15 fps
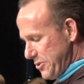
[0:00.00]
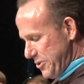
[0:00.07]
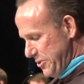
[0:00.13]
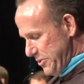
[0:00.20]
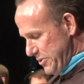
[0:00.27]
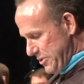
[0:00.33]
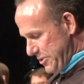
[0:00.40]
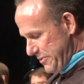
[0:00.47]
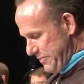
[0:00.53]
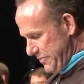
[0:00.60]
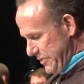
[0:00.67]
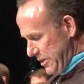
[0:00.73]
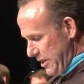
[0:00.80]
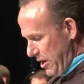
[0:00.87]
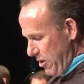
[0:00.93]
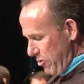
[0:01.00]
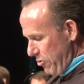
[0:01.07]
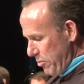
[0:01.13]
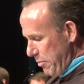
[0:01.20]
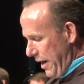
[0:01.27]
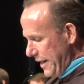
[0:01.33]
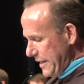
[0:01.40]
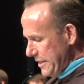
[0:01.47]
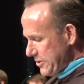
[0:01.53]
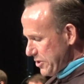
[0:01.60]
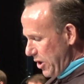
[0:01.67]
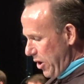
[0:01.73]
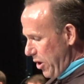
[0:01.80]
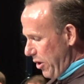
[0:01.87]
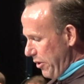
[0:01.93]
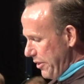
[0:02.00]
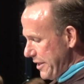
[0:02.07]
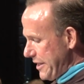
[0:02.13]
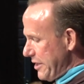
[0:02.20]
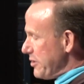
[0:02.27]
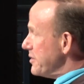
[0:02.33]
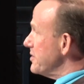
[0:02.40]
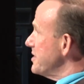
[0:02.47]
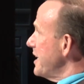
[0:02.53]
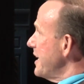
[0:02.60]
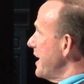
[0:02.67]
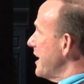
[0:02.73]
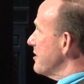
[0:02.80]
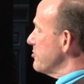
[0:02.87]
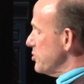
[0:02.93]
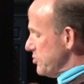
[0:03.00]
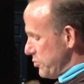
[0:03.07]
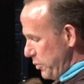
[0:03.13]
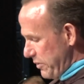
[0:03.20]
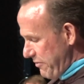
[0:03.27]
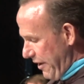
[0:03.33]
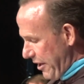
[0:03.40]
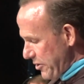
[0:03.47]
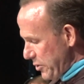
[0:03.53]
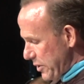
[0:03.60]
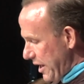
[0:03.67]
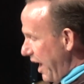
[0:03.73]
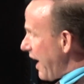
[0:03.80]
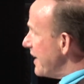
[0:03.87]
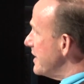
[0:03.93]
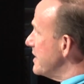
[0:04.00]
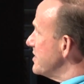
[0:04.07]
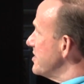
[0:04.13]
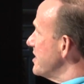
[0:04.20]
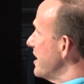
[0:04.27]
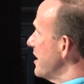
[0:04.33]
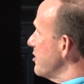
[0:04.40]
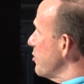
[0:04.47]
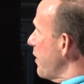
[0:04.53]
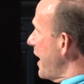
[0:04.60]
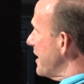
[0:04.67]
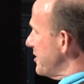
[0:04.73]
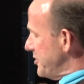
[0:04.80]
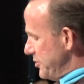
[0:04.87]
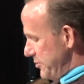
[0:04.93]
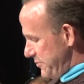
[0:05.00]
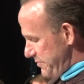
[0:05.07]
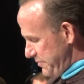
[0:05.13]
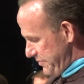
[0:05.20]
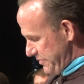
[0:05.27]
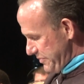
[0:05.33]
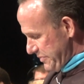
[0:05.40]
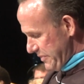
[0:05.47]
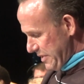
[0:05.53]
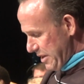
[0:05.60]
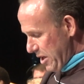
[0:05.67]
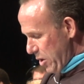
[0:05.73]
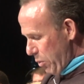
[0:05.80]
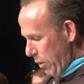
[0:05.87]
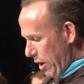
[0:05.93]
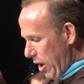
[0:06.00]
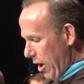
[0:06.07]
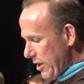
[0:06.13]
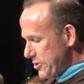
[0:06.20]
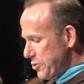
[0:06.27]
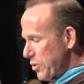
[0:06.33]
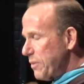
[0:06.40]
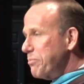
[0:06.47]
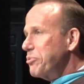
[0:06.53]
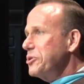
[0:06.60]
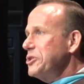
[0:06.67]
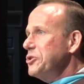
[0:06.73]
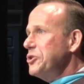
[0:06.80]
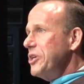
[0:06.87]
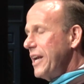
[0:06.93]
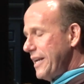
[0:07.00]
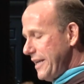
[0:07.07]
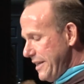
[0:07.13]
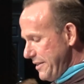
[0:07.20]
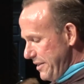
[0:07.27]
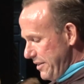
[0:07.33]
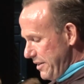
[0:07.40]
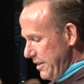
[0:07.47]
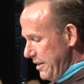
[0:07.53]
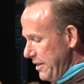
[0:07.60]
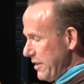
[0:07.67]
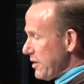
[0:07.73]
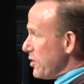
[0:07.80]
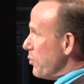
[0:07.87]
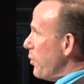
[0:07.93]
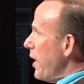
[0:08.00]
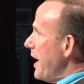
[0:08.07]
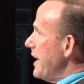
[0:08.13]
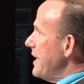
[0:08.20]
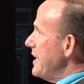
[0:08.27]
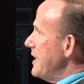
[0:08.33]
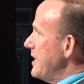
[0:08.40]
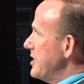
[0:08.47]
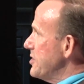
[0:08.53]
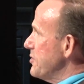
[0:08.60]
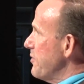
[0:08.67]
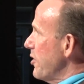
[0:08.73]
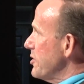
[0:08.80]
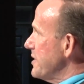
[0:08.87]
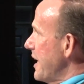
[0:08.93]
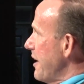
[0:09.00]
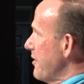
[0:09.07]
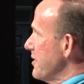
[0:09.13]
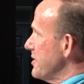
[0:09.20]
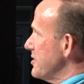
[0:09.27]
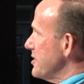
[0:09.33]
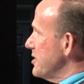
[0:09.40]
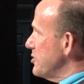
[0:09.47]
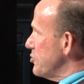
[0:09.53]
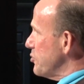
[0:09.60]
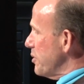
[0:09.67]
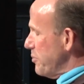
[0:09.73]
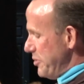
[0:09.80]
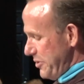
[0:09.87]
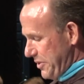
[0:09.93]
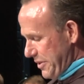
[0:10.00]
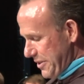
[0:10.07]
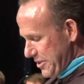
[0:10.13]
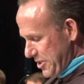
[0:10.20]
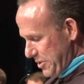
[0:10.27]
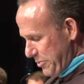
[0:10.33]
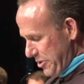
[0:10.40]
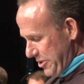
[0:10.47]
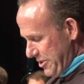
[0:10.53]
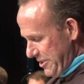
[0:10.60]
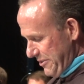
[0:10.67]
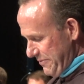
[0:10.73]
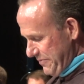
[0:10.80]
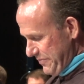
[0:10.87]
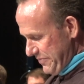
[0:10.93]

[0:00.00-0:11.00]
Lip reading: students, reminding us all that here at St. Andrews, we value kindness and gratitude, while also appreciating the way each of our talents contribute to this community.